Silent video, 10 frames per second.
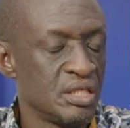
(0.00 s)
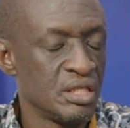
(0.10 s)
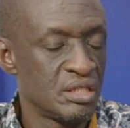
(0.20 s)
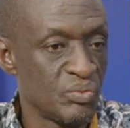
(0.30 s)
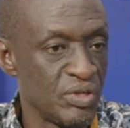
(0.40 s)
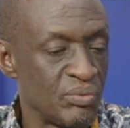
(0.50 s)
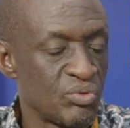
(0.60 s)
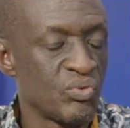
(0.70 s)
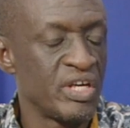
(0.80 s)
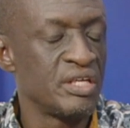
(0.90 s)

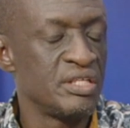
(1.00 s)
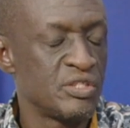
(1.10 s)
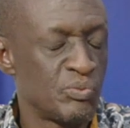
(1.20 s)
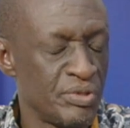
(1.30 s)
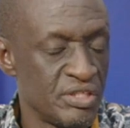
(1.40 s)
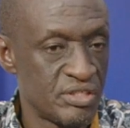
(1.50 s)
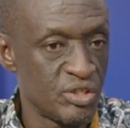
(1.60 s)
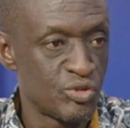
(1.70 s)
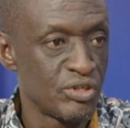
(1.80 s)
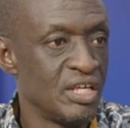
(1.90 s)
Tibuhaburwa
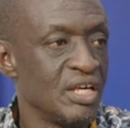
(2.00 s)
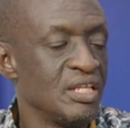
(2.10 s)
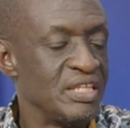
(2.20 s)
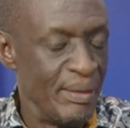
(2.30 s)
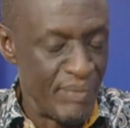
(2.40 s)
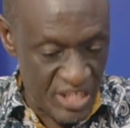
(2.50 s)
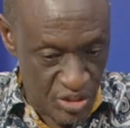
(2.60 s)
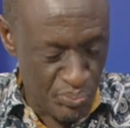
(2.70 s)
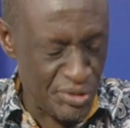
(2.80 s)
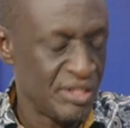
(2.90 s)
dispensation. There
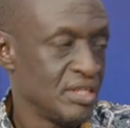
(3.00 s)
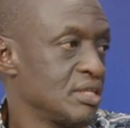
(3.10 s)
must be.